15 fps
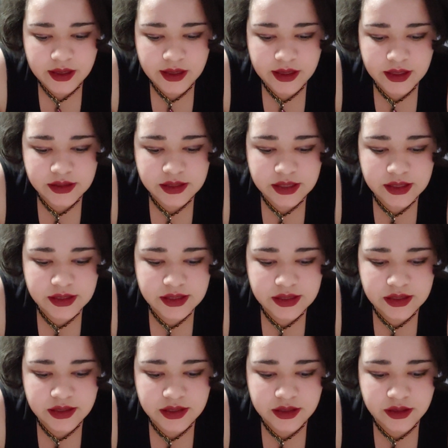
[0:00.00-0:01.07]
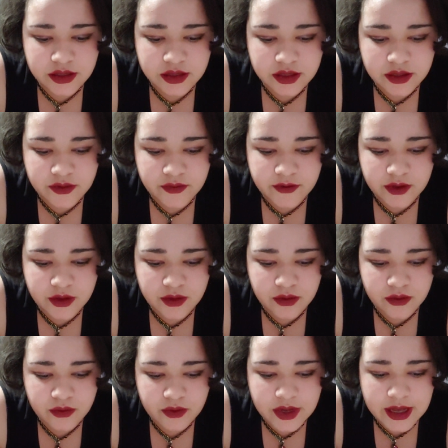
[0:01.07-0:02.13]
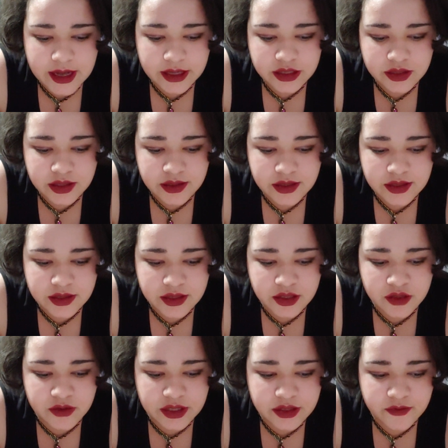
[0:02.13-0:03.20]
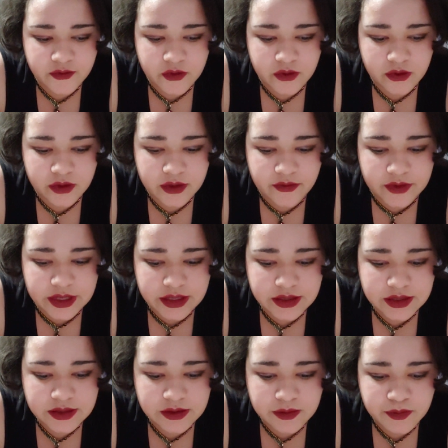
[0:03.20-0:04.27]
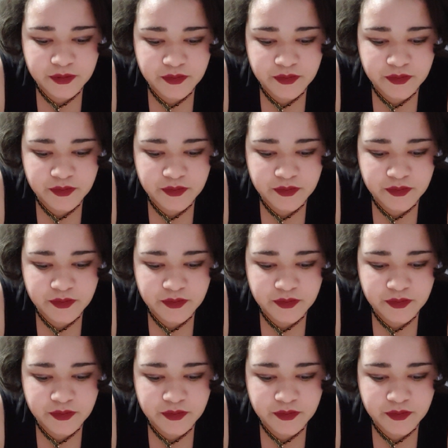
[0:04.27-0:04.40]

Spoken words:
intense dissociative reactions to stressful events.